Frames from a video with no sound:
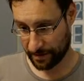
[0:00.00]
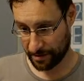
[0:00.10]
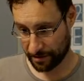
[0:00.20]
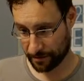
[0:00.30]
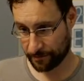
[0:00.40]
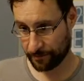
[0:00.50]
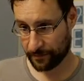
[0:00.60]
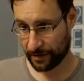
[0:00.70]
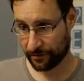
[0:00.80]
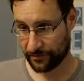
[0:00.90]
here.
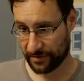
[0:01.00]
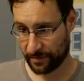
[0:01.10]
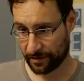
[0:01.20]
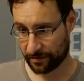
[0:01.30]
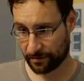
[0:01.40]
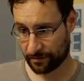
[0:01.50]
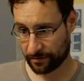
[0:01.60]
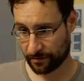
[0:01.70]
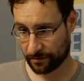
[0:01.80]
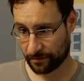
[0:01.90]
Ah, not CMake?
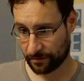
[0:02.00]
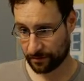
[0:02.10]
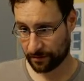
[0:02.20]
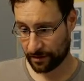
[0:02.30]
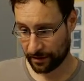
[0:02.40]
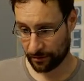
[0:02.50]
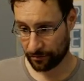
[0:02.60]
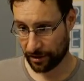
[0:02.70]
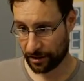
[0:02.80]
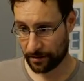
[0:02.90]
Oh no,
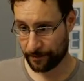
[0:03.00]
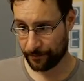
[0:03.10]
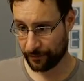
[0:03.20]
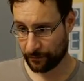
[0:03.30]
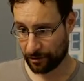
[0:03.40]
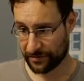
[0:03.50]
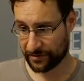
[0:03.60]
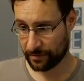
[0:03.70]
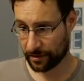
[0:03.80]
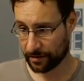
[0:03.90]
where's
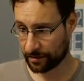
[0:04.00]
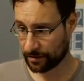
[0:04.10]
CMake?